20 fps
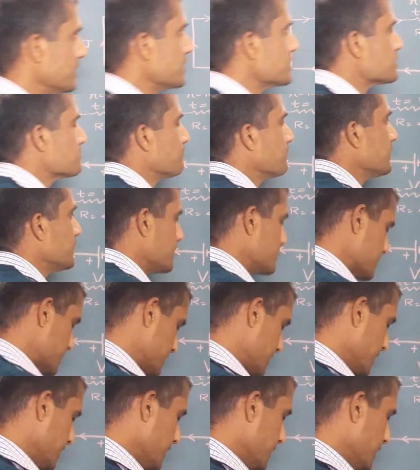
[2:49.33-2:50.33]
It
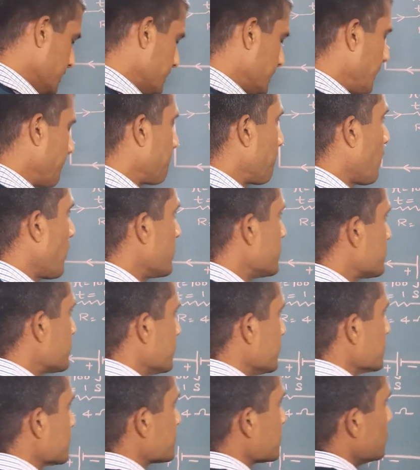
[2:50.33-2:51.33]
means the point
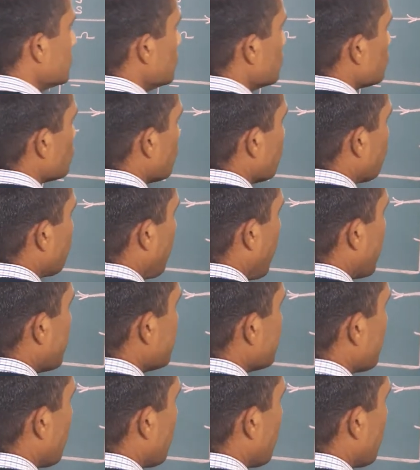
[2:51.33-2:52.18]
is to find